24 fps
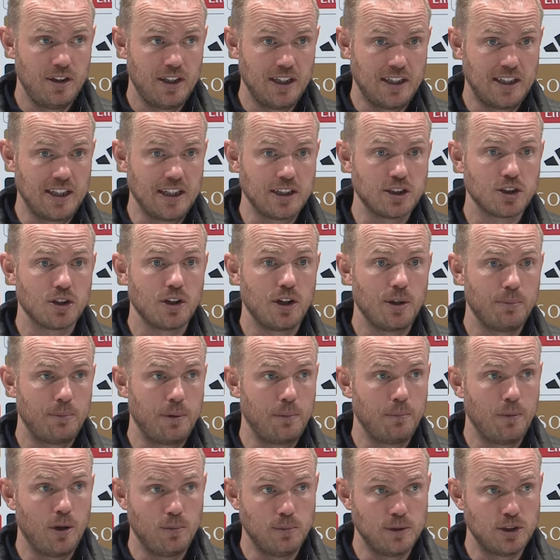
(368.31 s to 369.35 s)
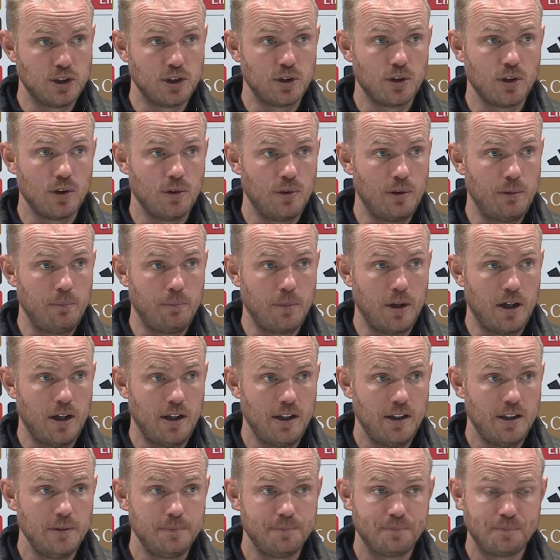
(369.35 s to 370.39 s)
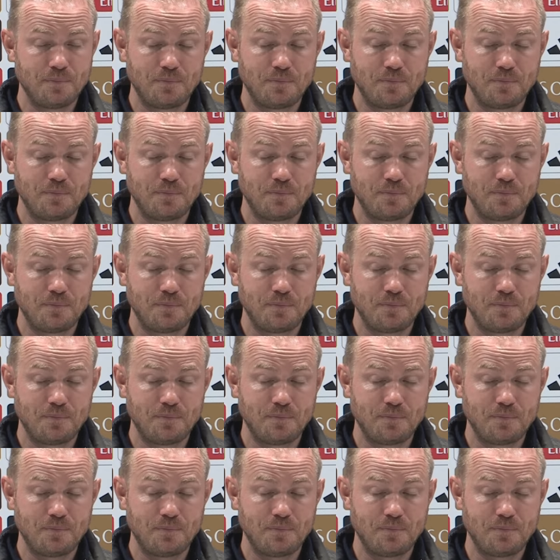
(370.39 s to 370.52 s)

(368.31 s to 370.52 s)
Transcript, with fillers: that that's going to be moments to go in behind.